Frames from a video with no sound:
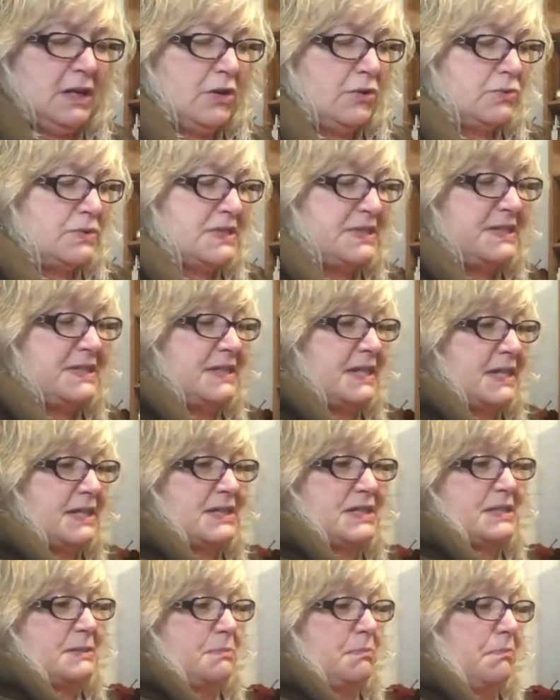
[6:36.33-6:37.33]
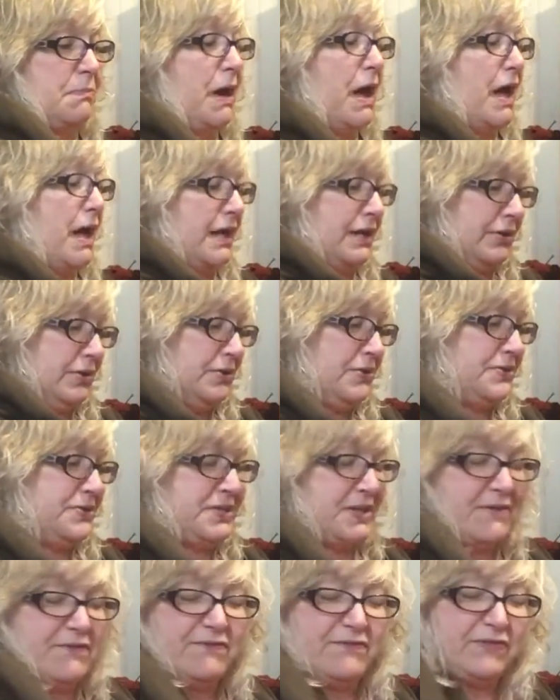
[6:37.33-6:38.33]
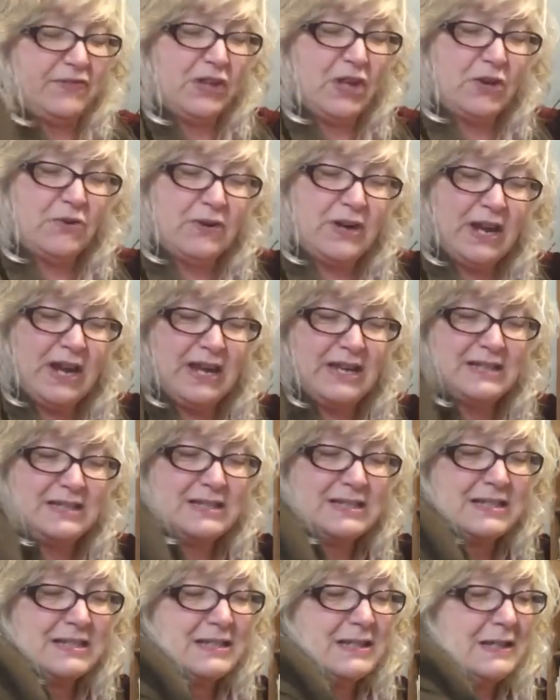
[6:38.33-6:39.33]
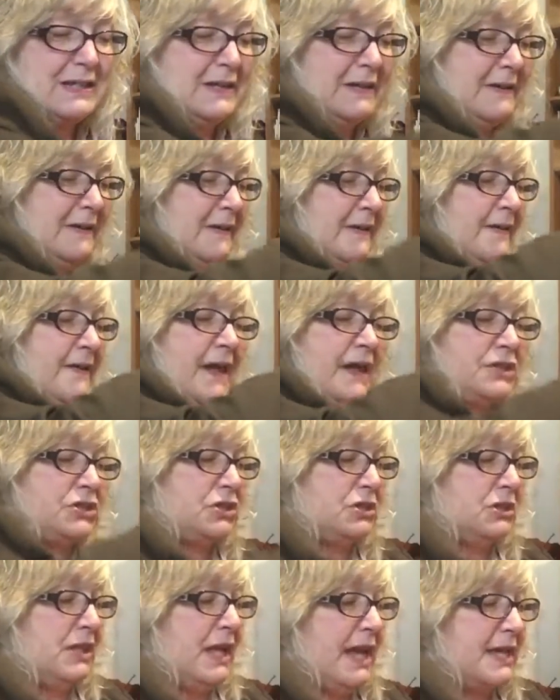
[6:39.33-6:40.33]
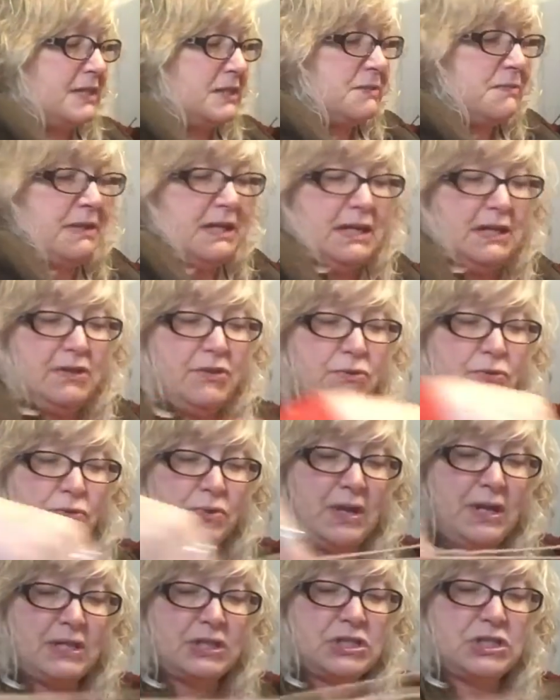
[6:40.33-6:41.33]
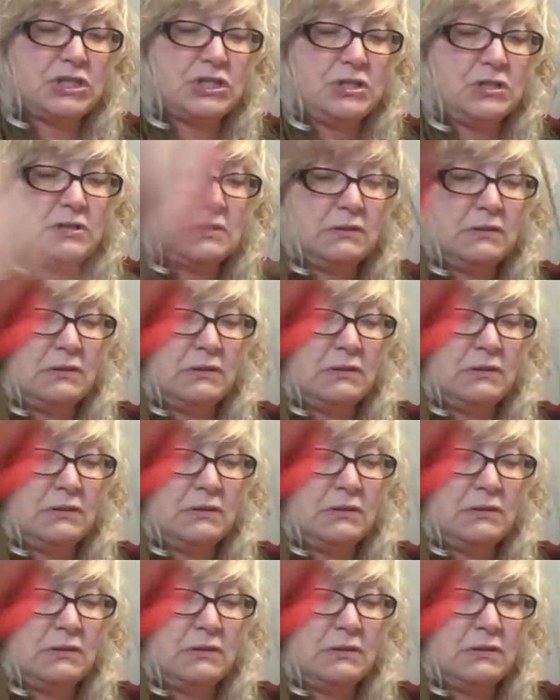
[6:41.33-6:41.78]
6 bottles of Flonase. That should last me through next year,